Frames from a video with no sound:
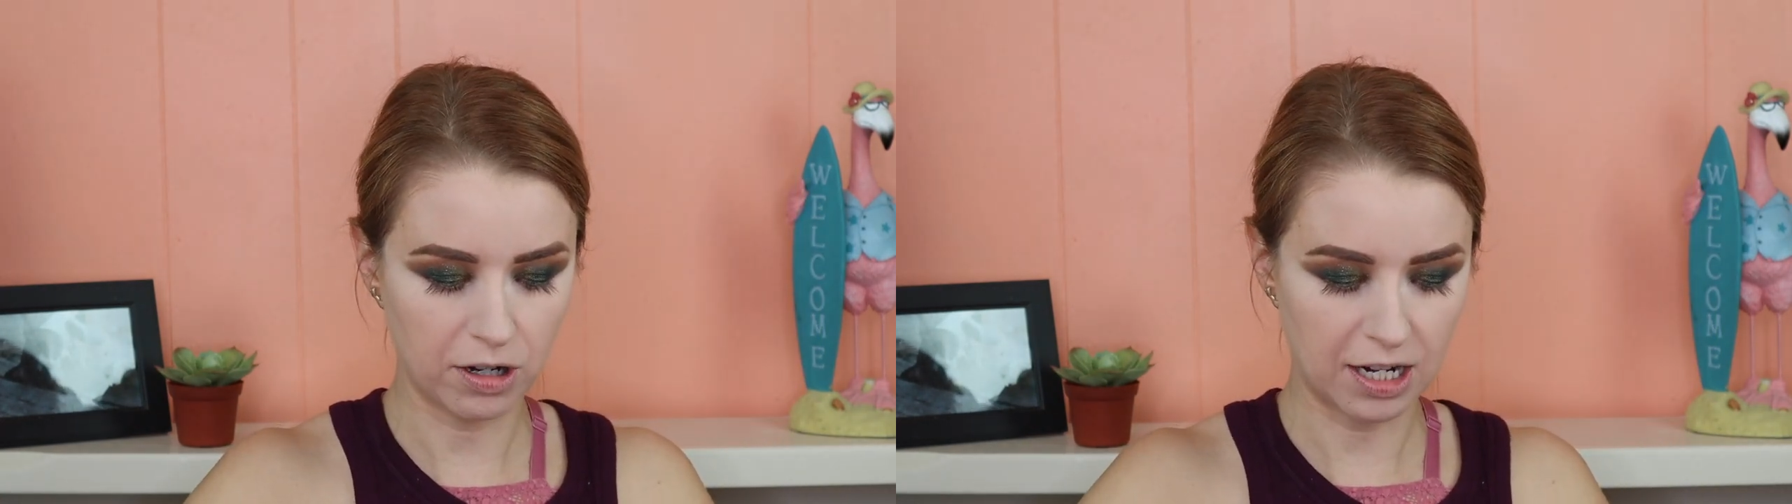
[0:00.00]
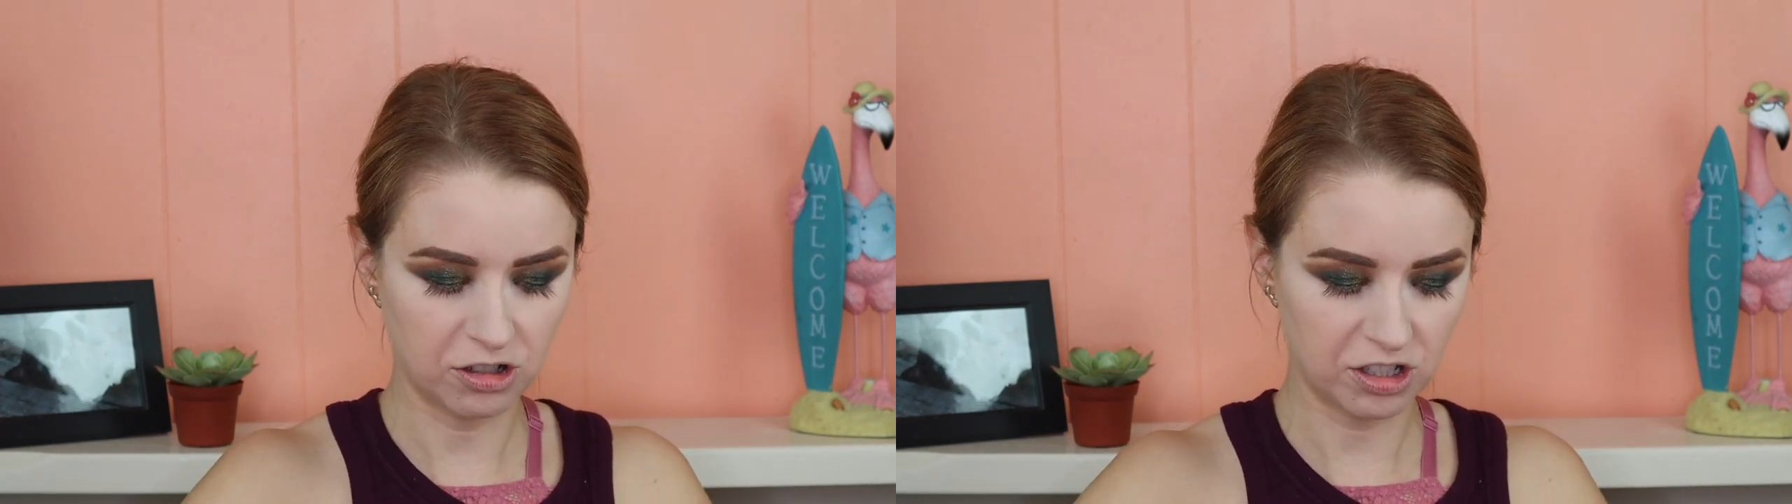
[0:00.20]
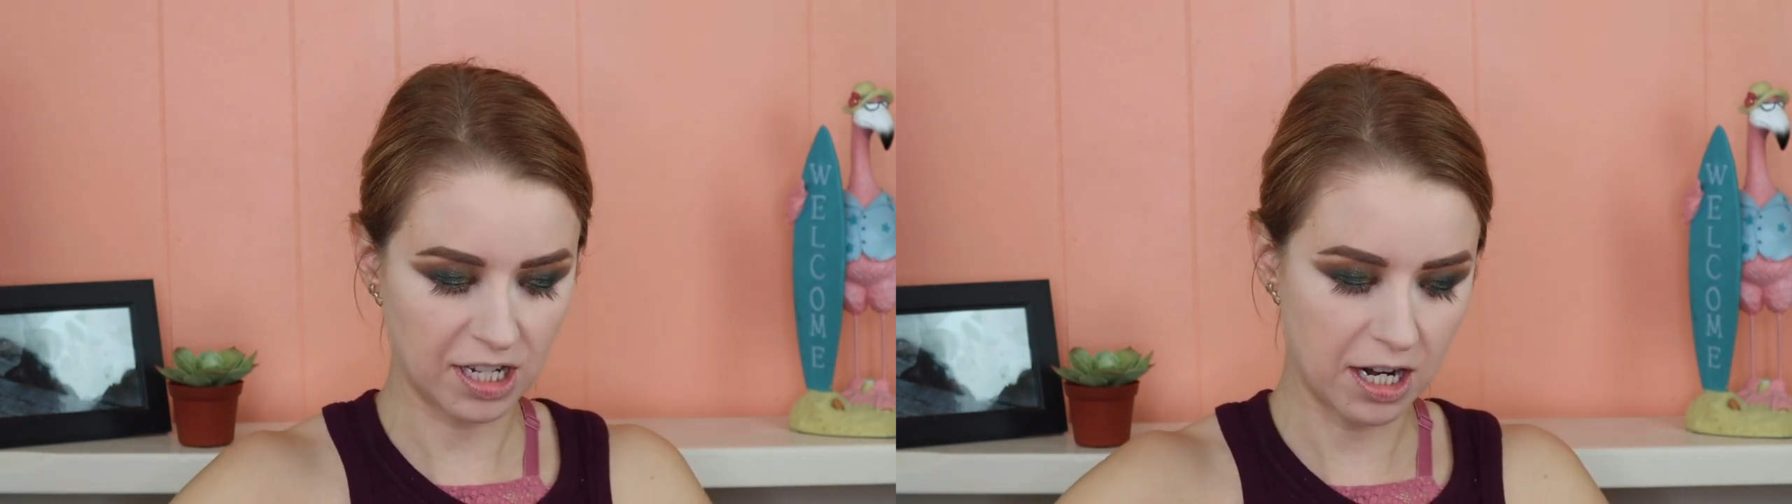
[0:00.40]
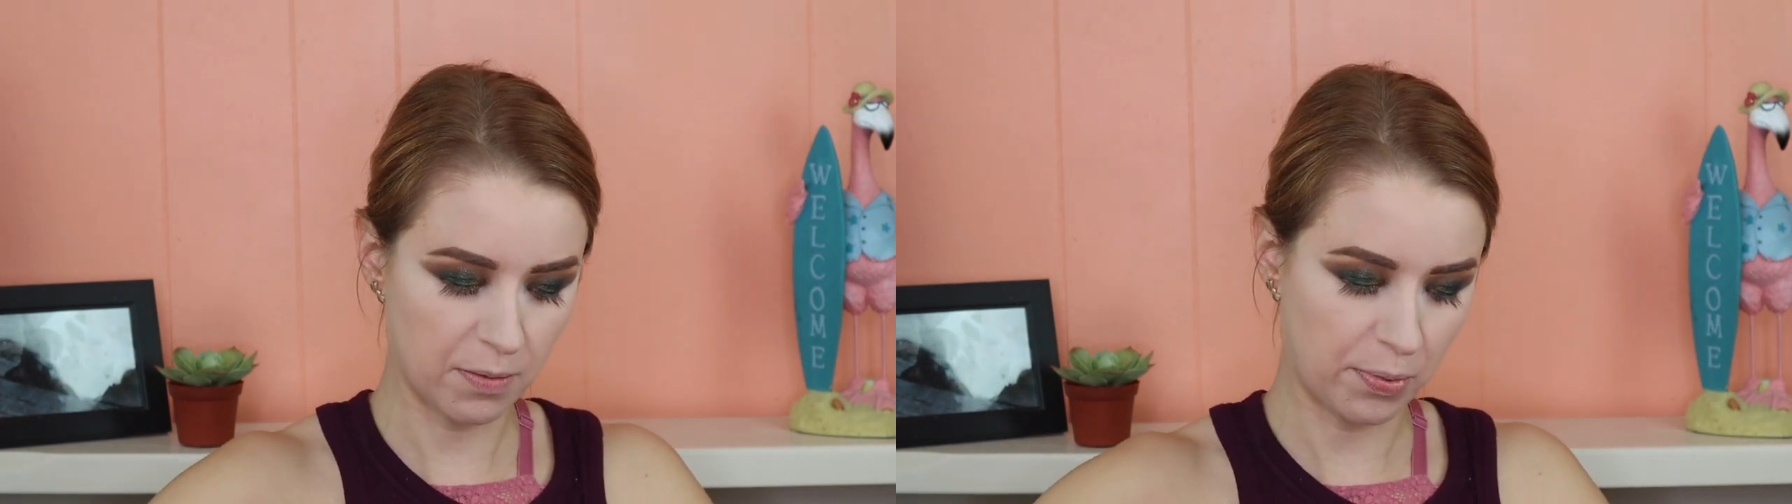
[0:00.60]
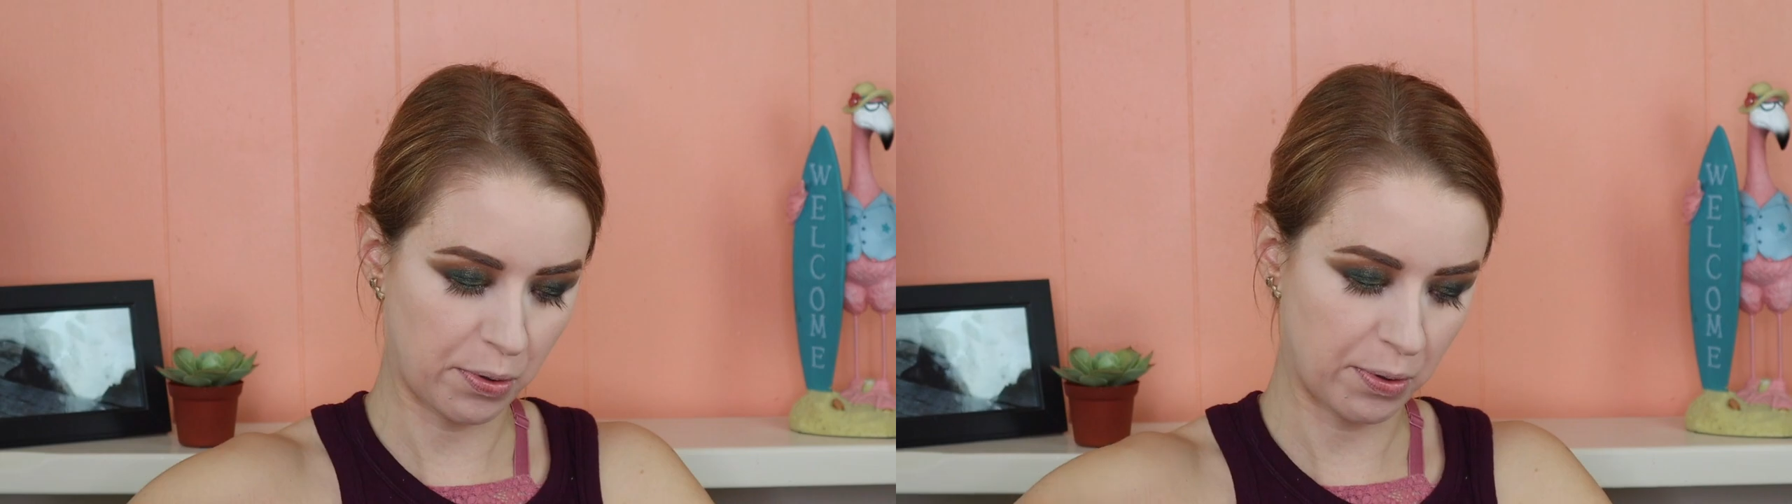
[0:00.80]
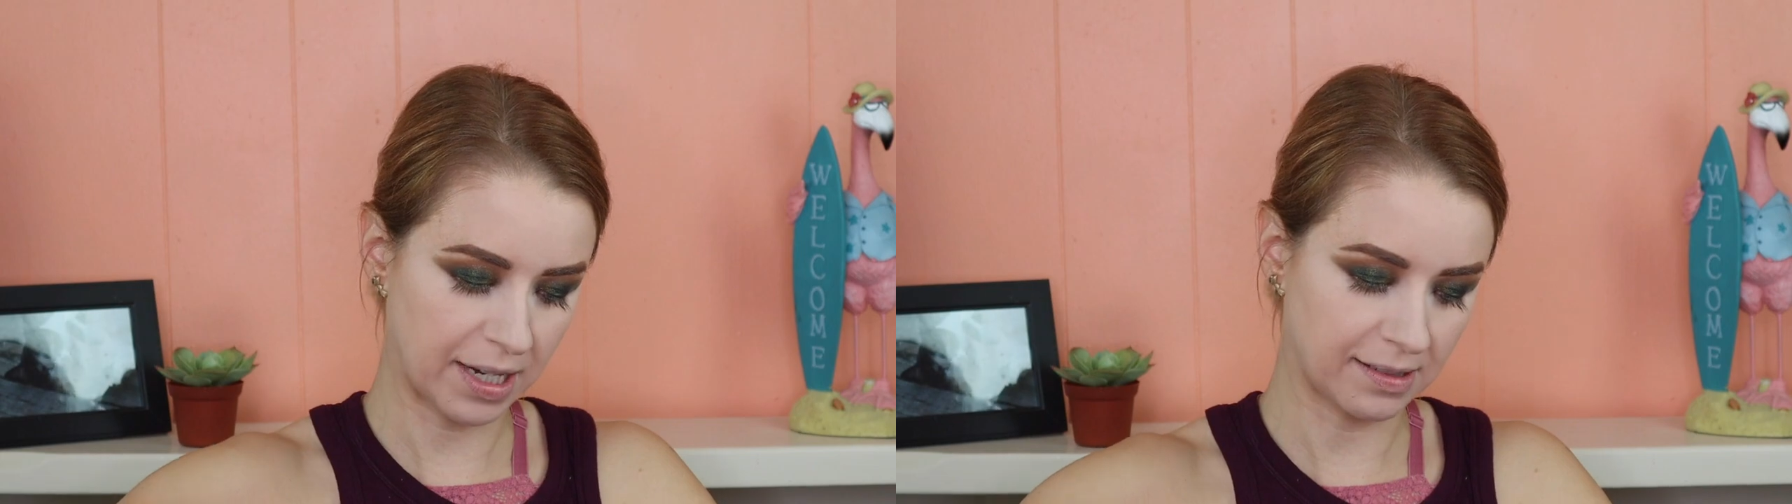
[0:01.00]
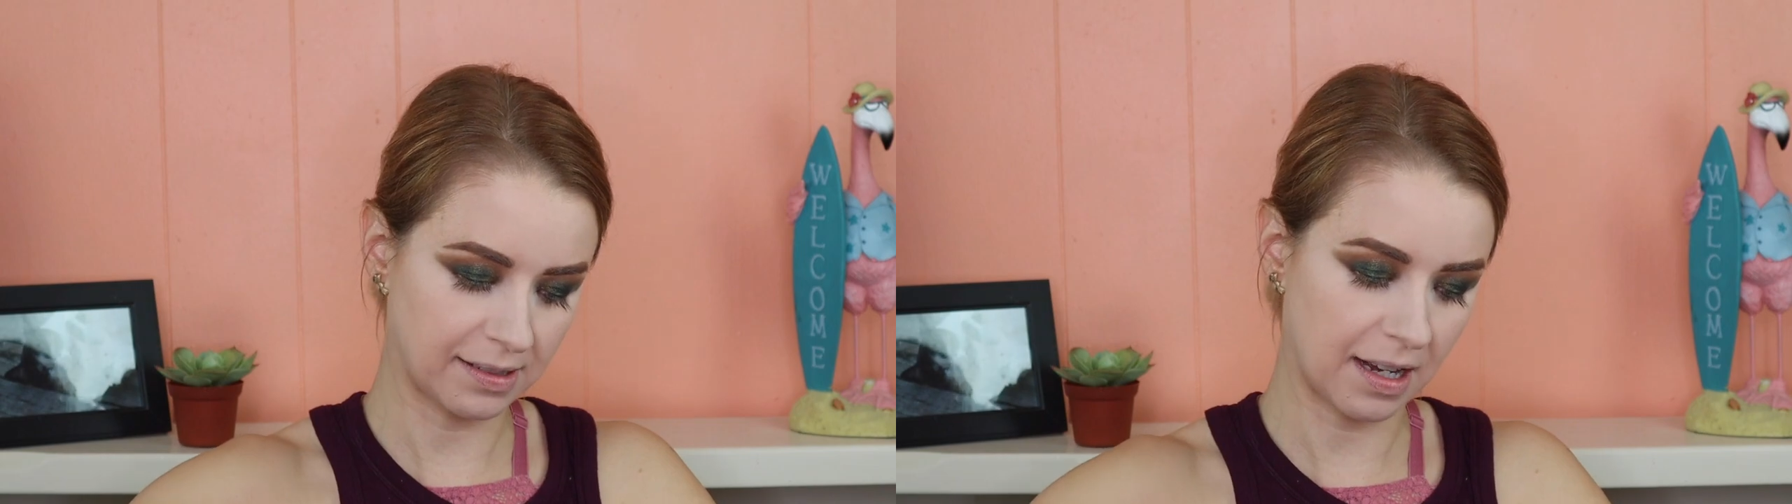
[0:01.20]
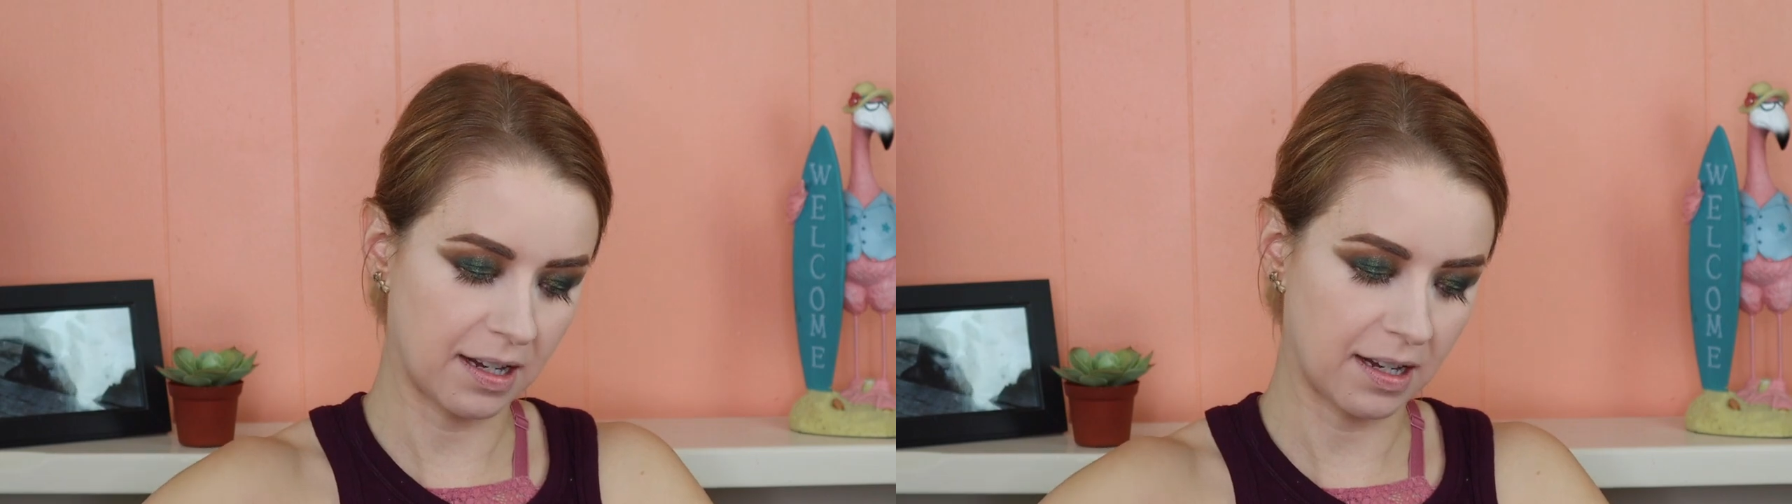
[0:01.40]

and just kind of press